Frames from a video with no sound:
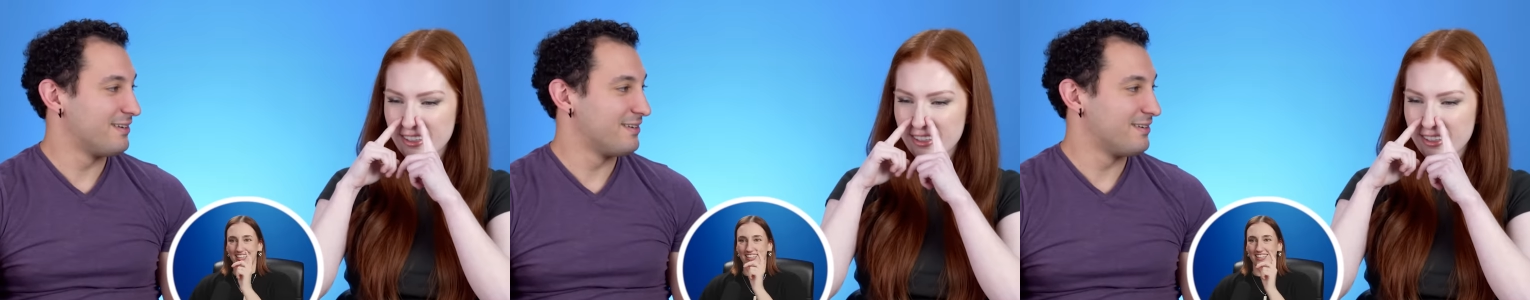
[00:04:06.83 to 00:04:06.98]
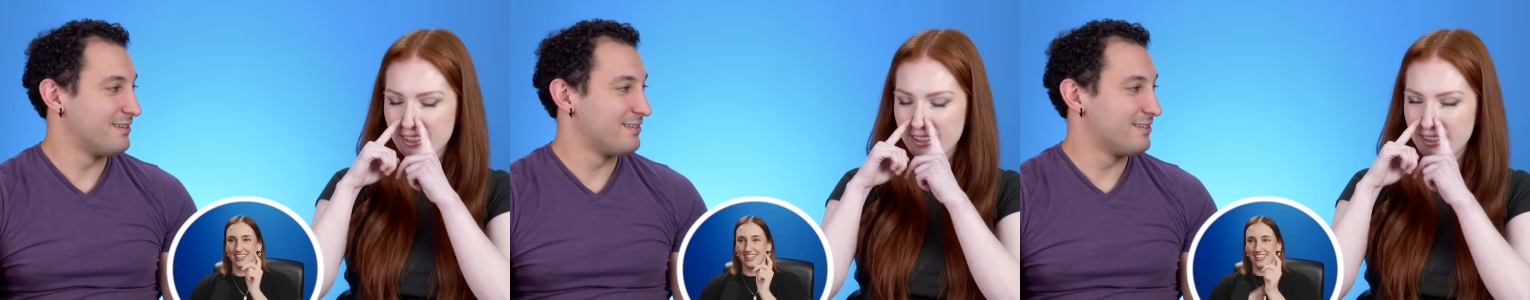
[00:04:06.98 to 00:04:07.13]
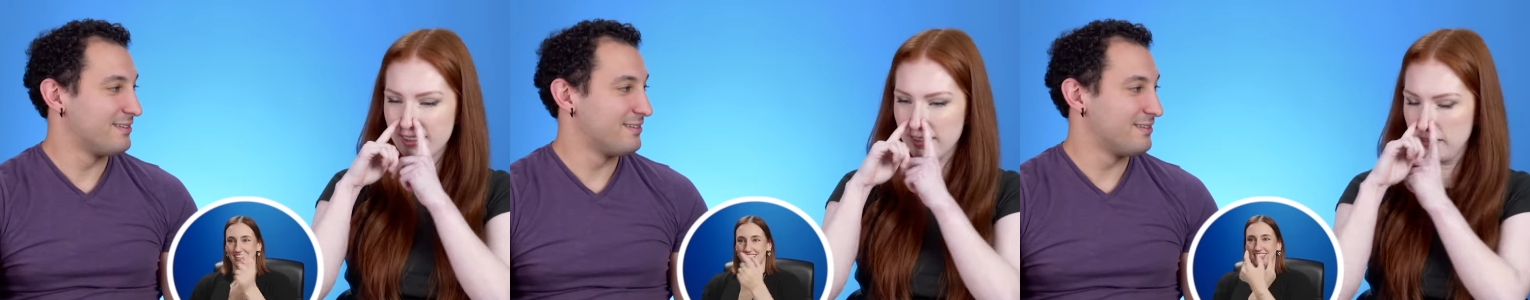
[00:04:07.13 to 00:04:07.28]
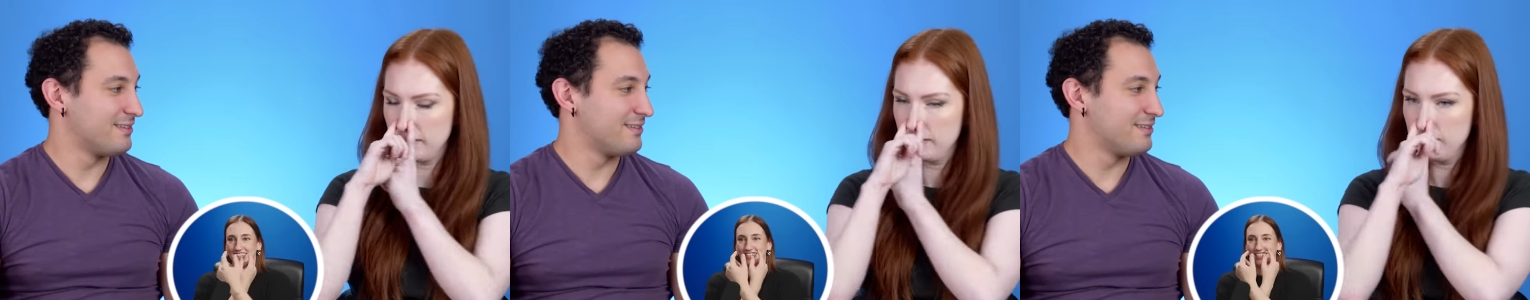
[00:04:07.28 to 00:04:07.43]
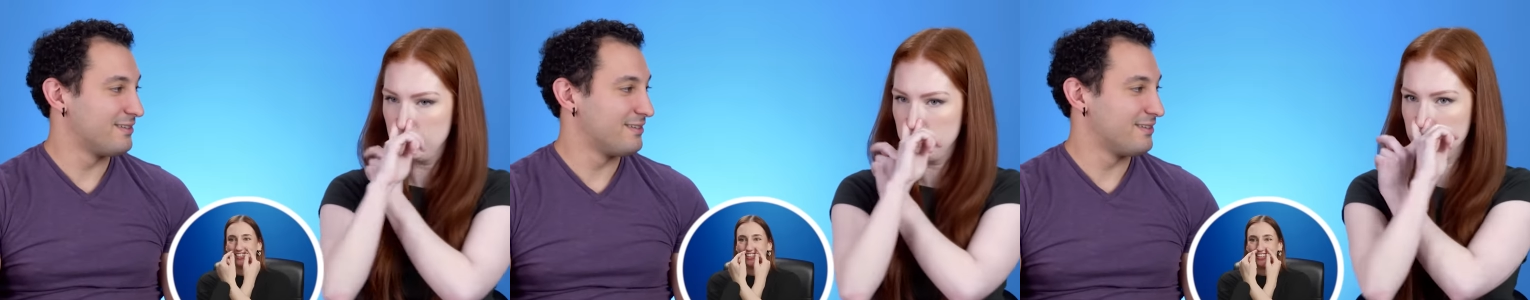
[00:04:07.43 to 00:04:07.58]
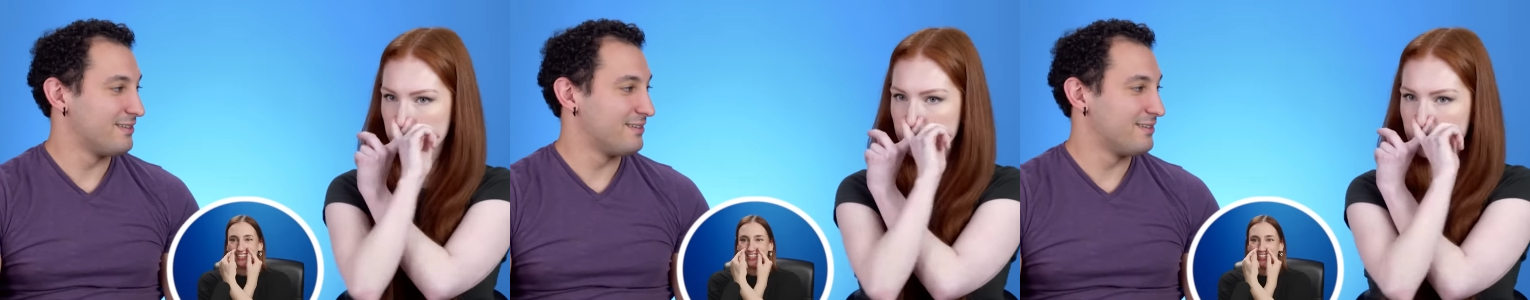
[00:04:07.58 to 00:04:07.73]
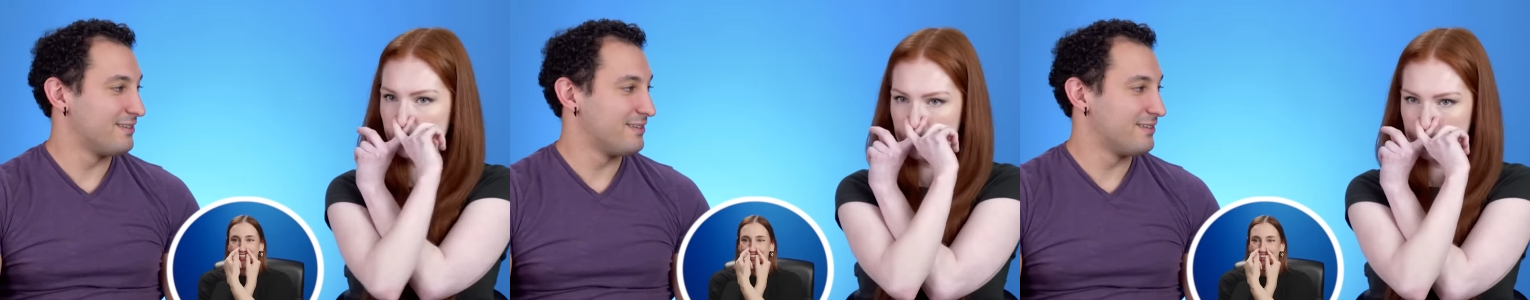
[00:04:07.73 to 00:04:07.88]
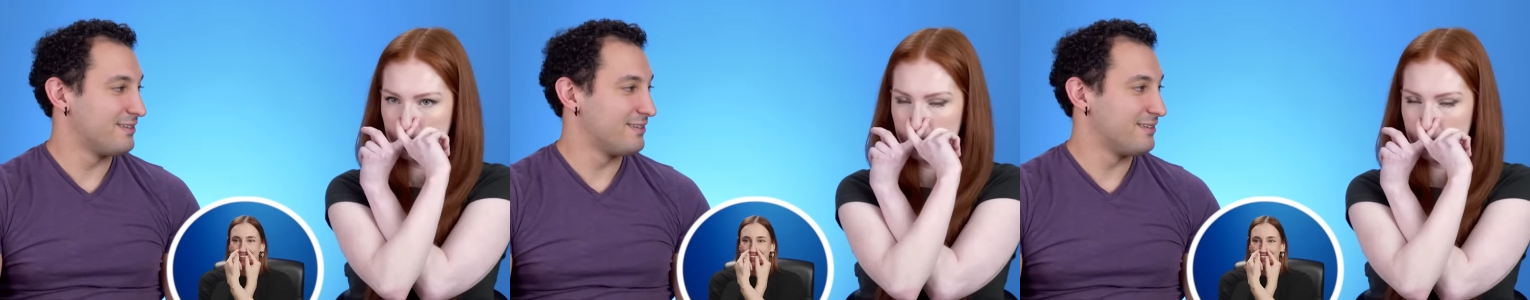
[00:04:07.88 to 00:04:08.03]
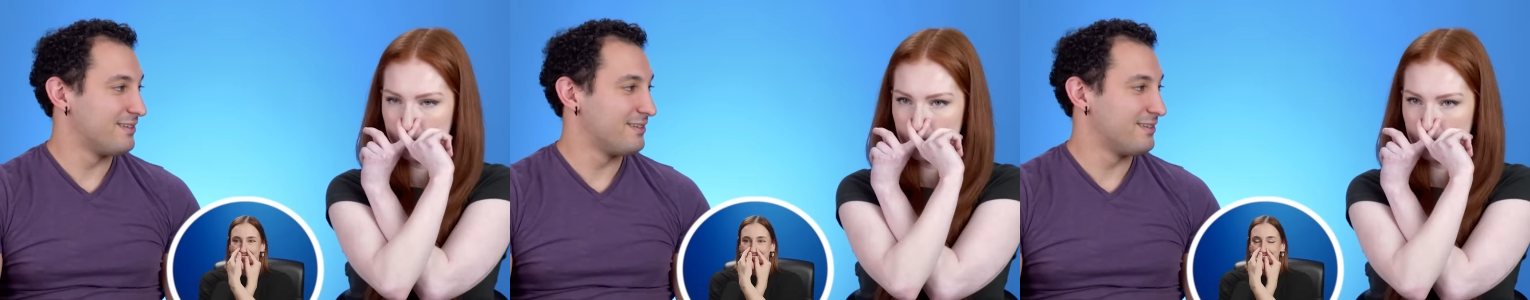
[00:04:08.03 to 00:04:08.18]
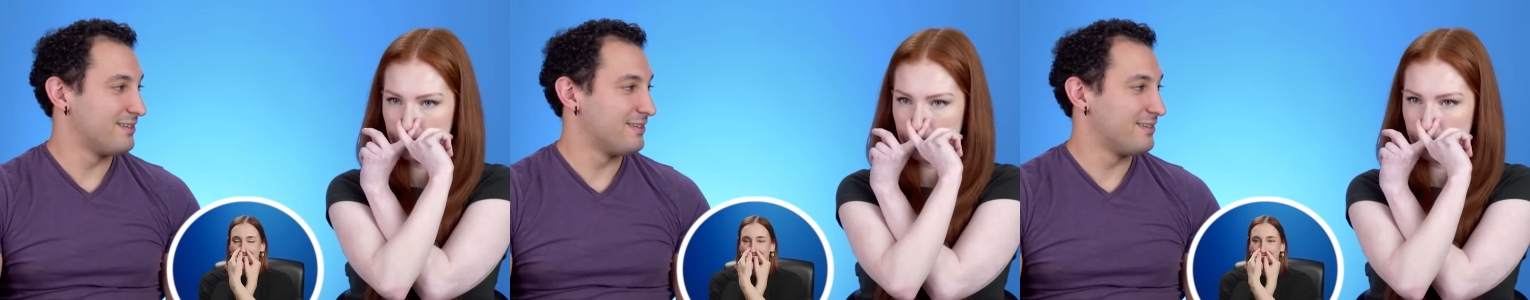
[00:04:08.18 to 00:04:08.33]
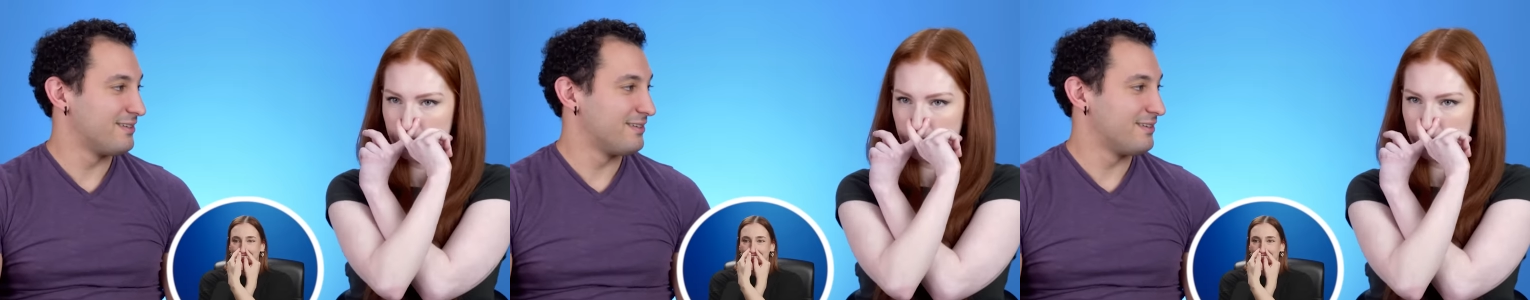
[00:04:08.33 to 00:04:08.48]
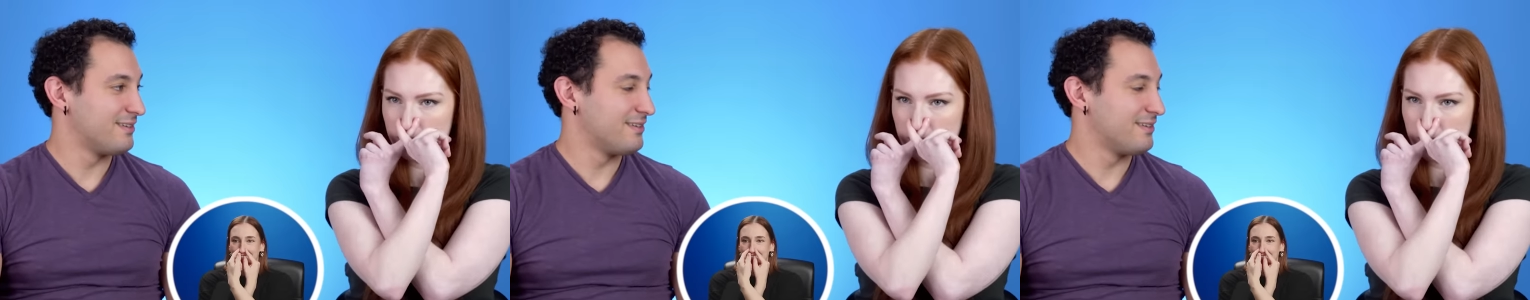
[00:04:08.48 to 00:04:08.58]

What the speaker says: Nobody speaks.